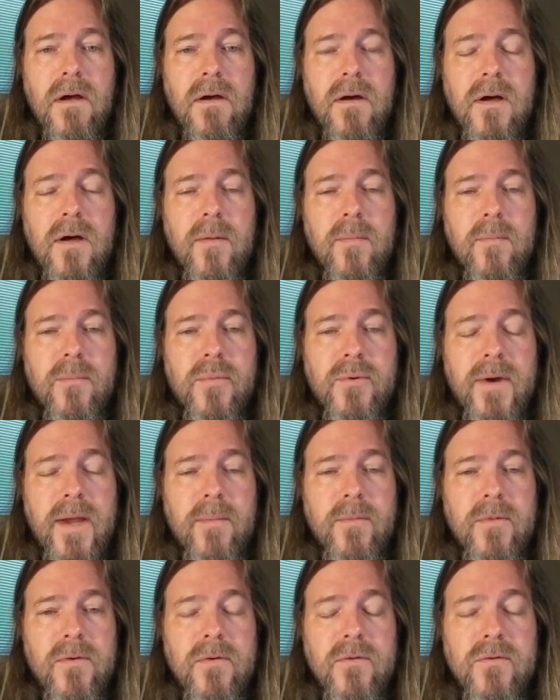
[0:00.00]

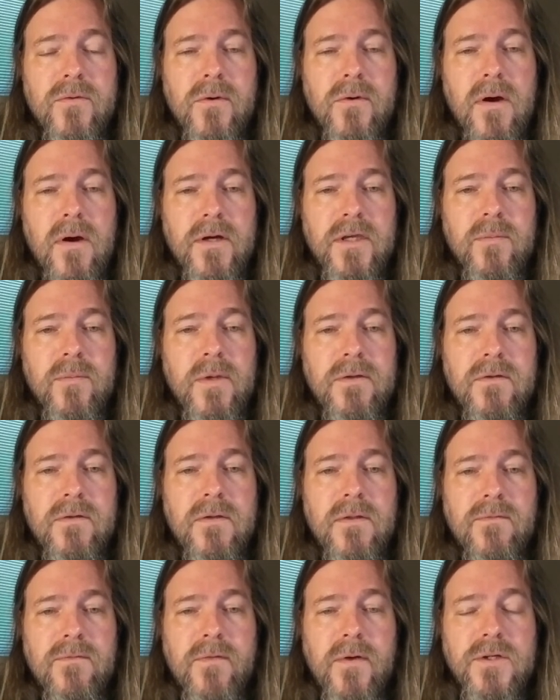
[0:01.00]
parameters or arguments to
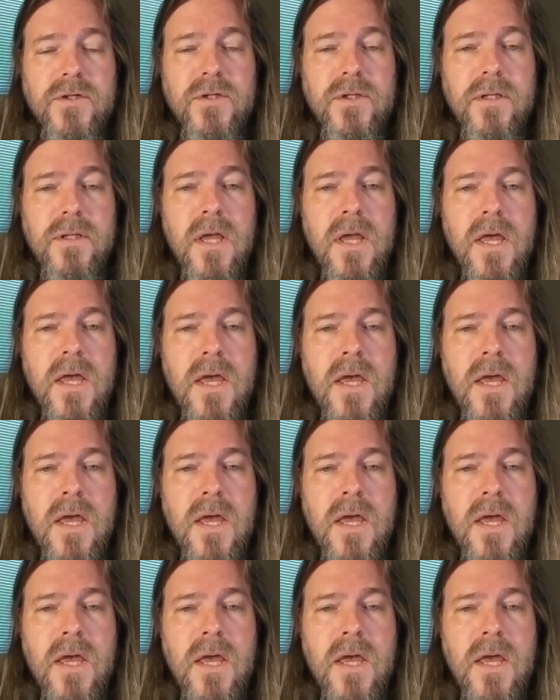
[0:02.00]
the function,